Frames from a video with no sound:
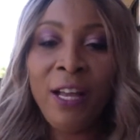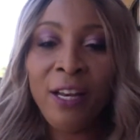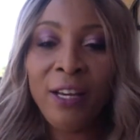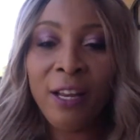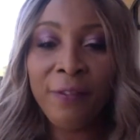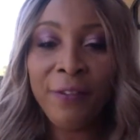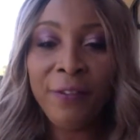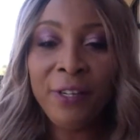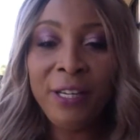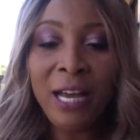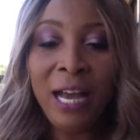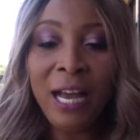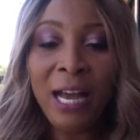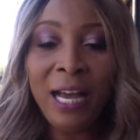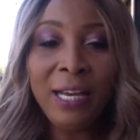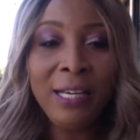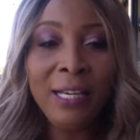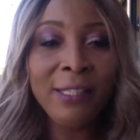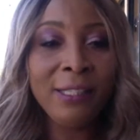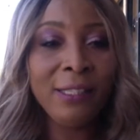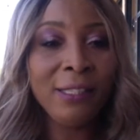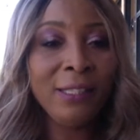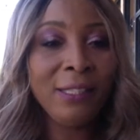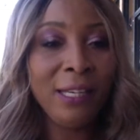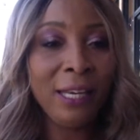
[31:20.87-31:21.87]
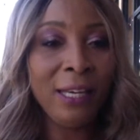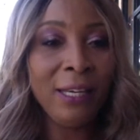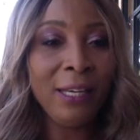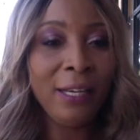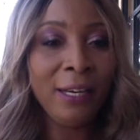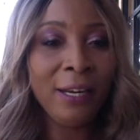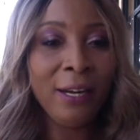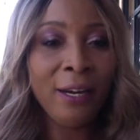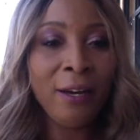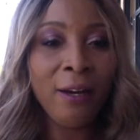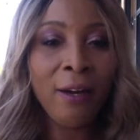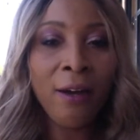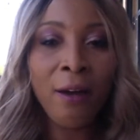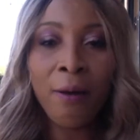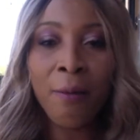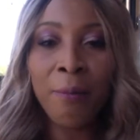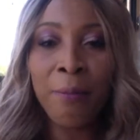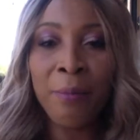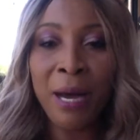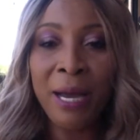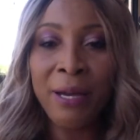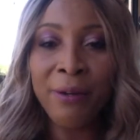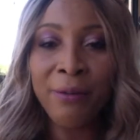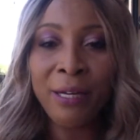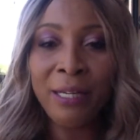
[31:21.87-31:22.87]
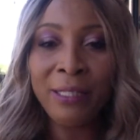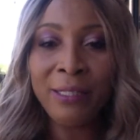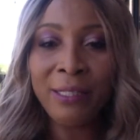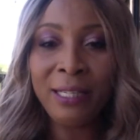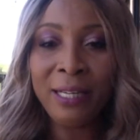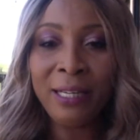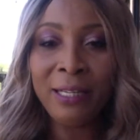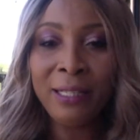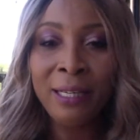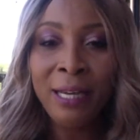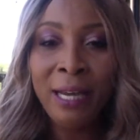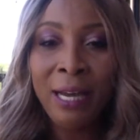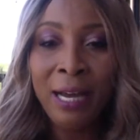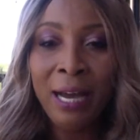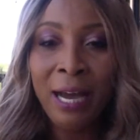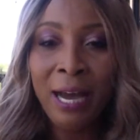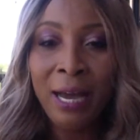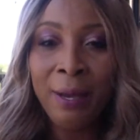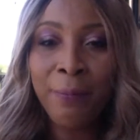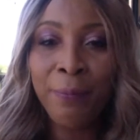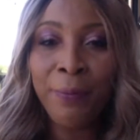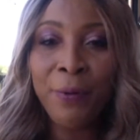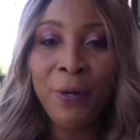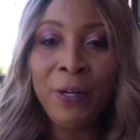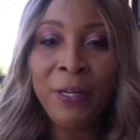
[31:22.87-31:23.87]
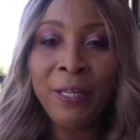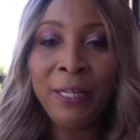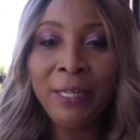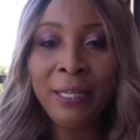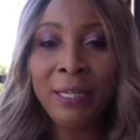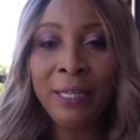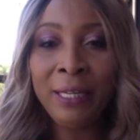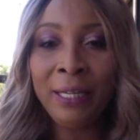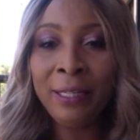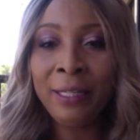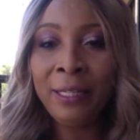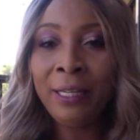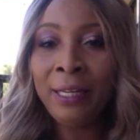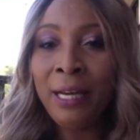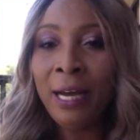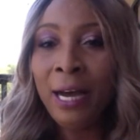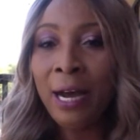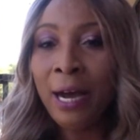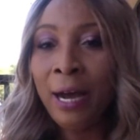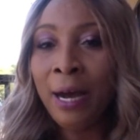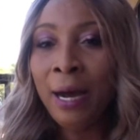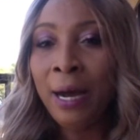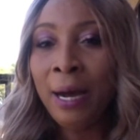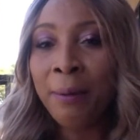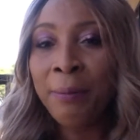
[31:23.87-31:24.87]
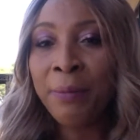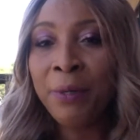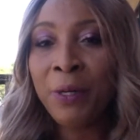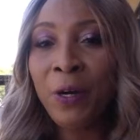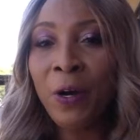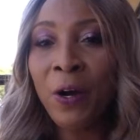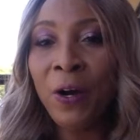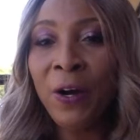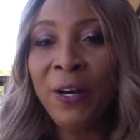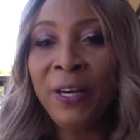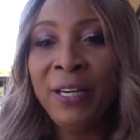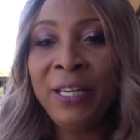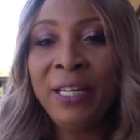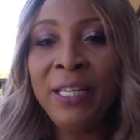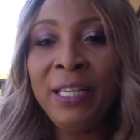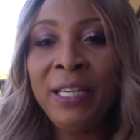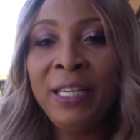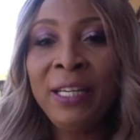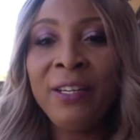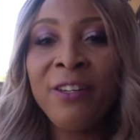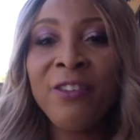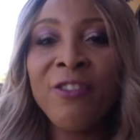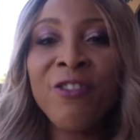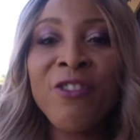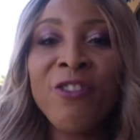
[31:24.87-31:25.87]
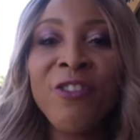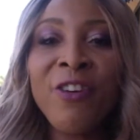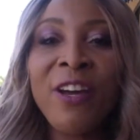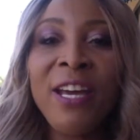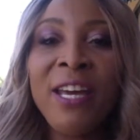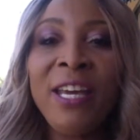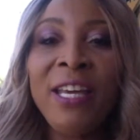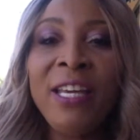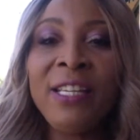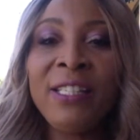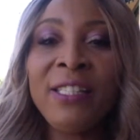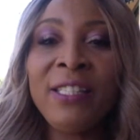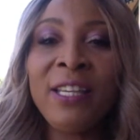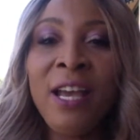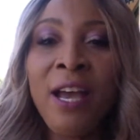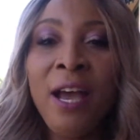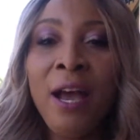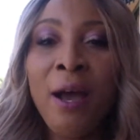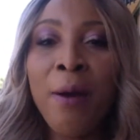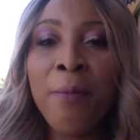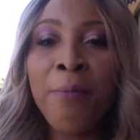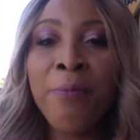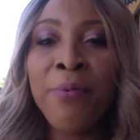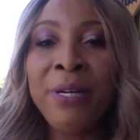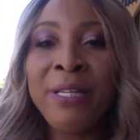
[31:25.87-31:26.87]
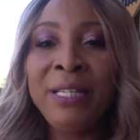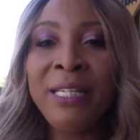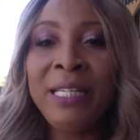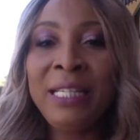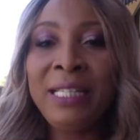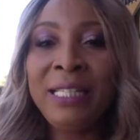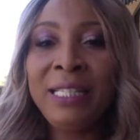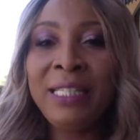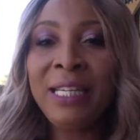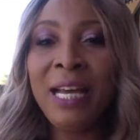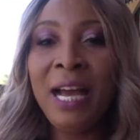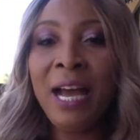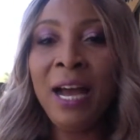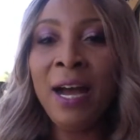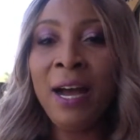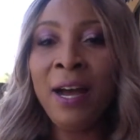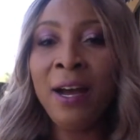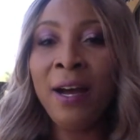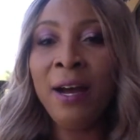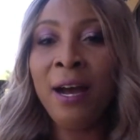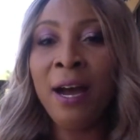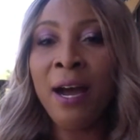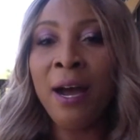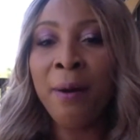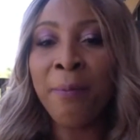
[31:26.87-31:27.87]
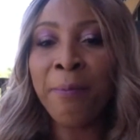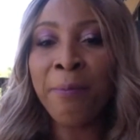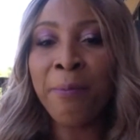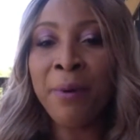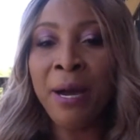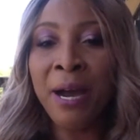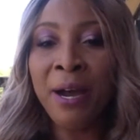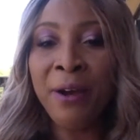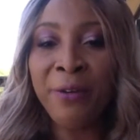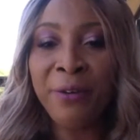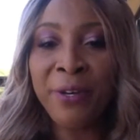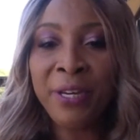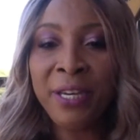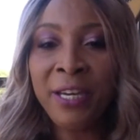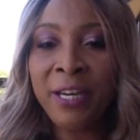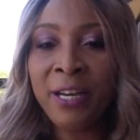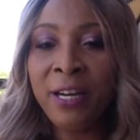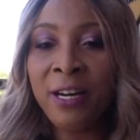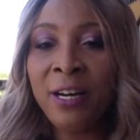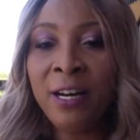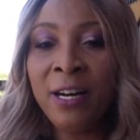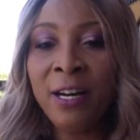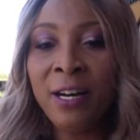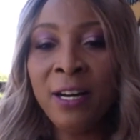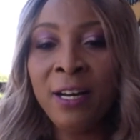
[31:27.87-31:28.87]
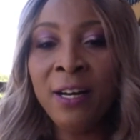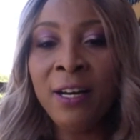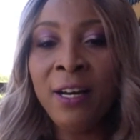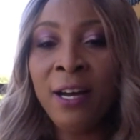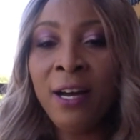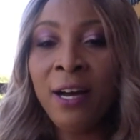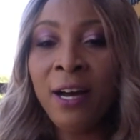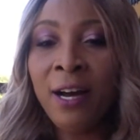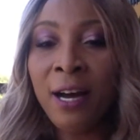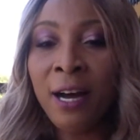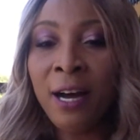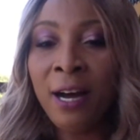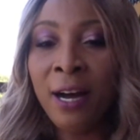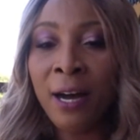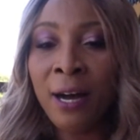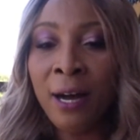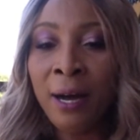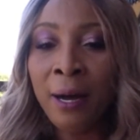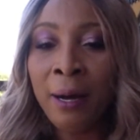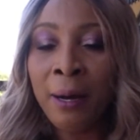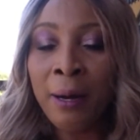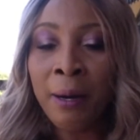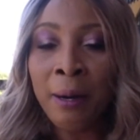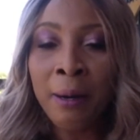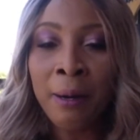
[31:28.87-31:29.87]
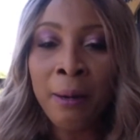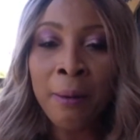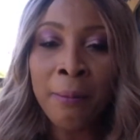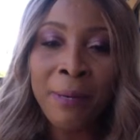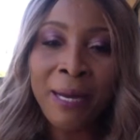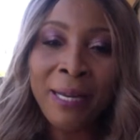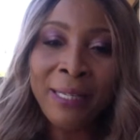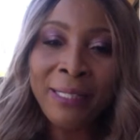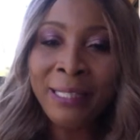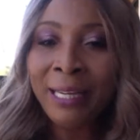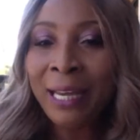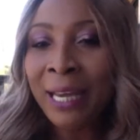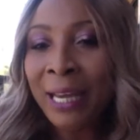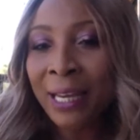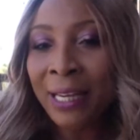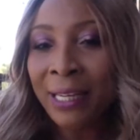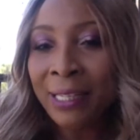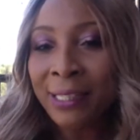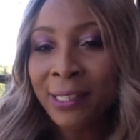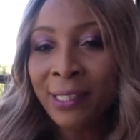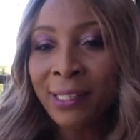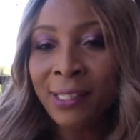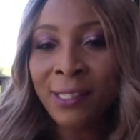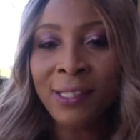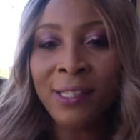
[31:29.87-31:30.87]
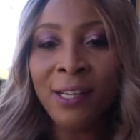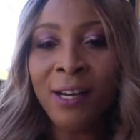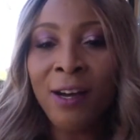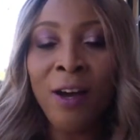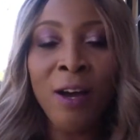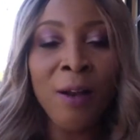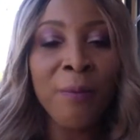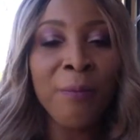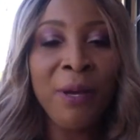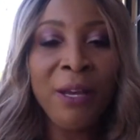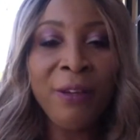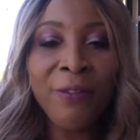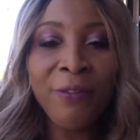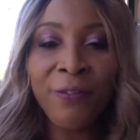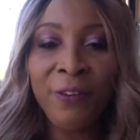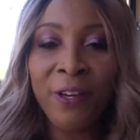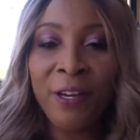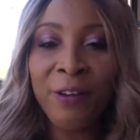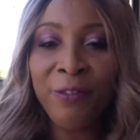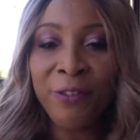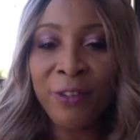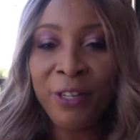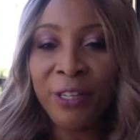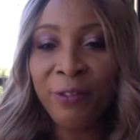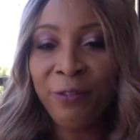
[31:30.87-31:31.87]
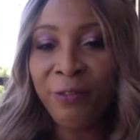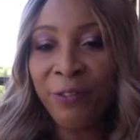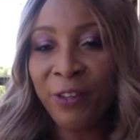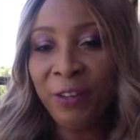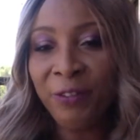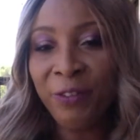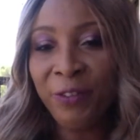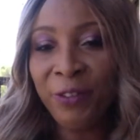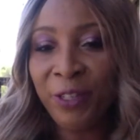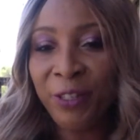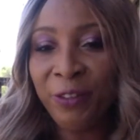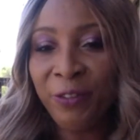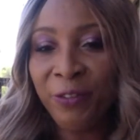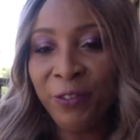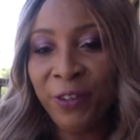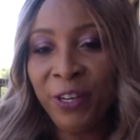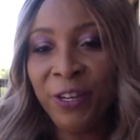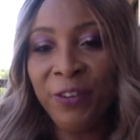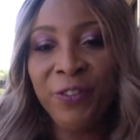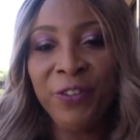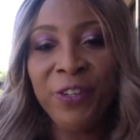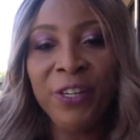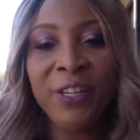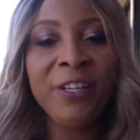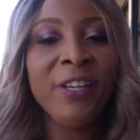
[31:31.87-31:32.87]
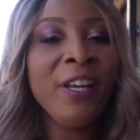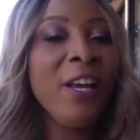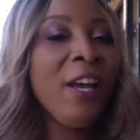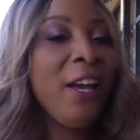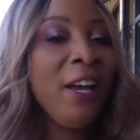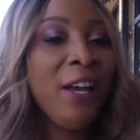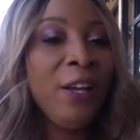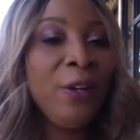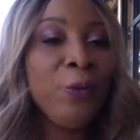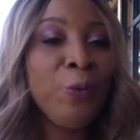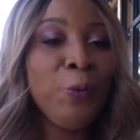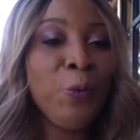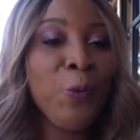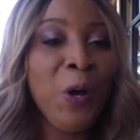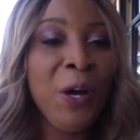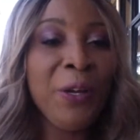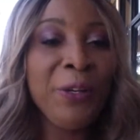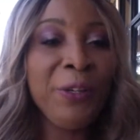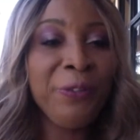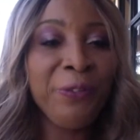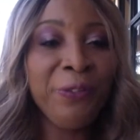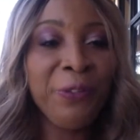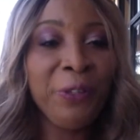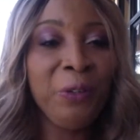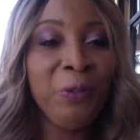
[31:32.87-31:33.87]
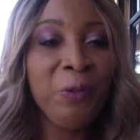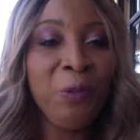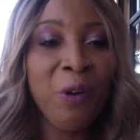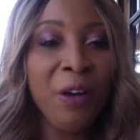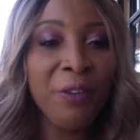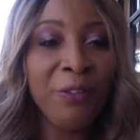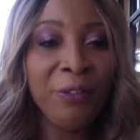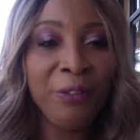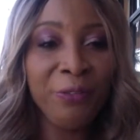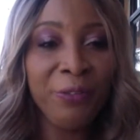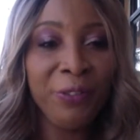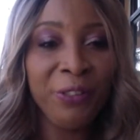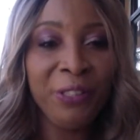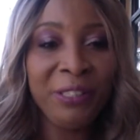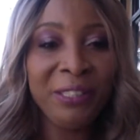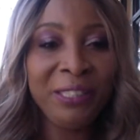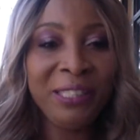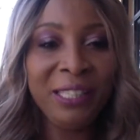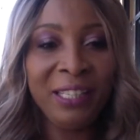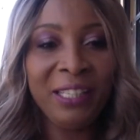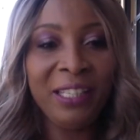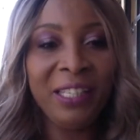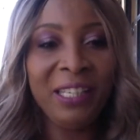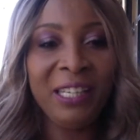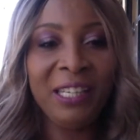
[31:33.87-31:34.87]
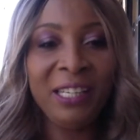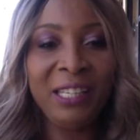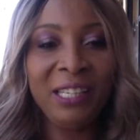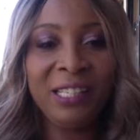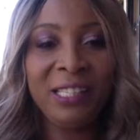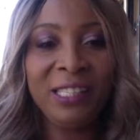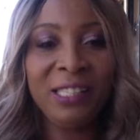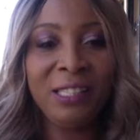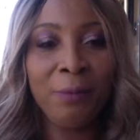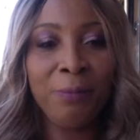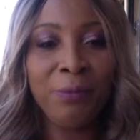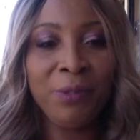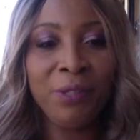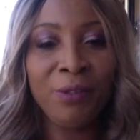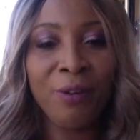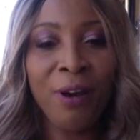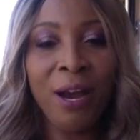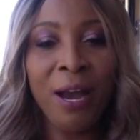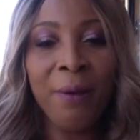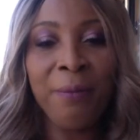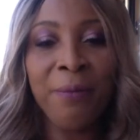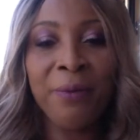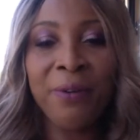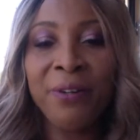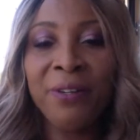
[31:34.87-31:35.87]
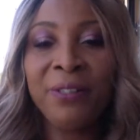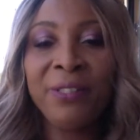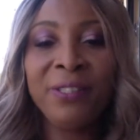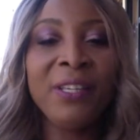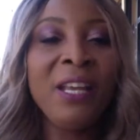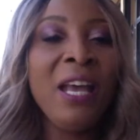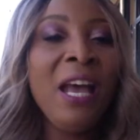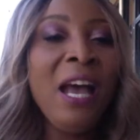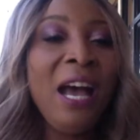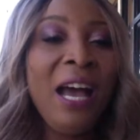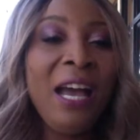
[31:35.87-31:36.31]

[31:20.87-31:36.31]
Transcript: Love you guys. Take care. Oh, bye, Ratan. Hi, Pauline, um, Carleen, Grace, Bernita, uh, um, Maria, um, Annette, all my favorite, favorite, favorite, and wonderful, wonderful, dedicated subscribers.